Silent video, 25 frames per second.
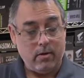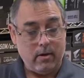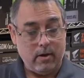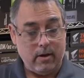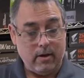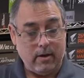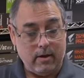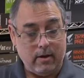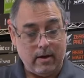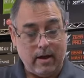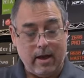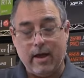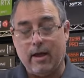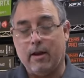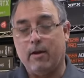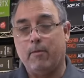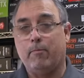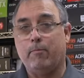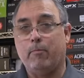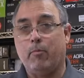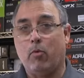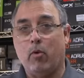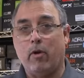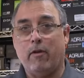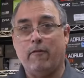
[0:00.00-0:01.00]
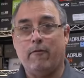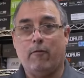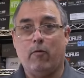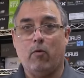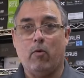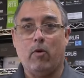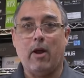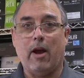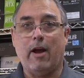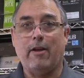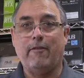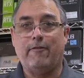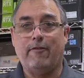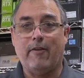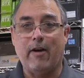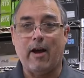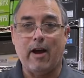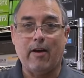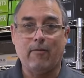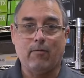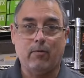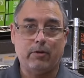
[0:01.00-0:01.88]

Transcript: I had a .495,